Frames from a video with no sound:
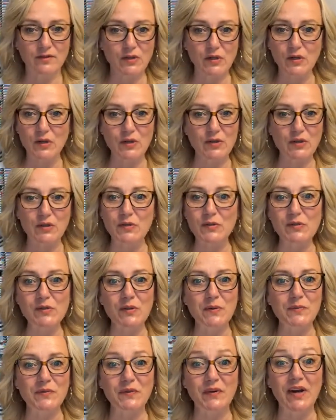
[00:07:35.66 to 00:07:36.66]
you can use
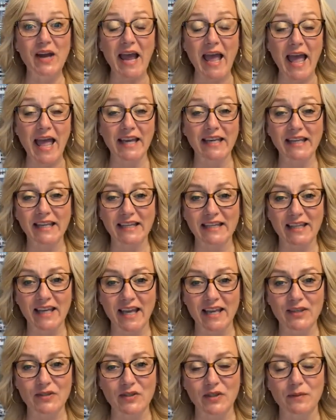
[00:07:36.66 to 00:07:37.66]
them for any
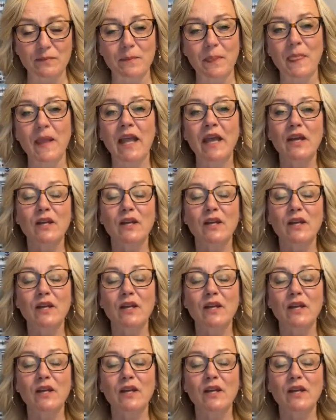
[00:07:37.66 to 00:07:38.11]
occasion.